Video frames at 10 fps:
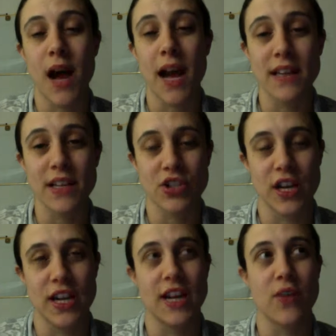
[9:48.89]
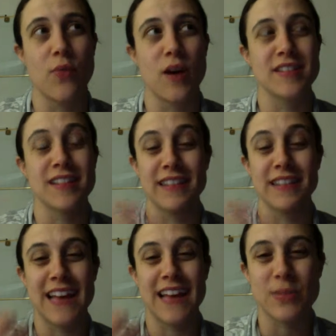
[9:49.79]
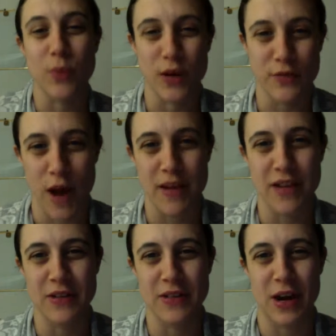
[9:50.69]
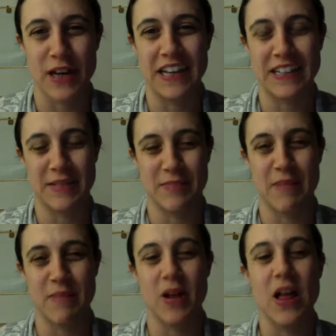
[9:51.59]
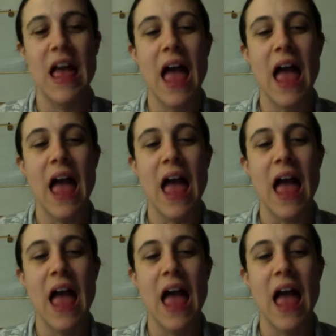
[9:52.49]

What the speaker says: Heilig training was less word vomit when talking to people,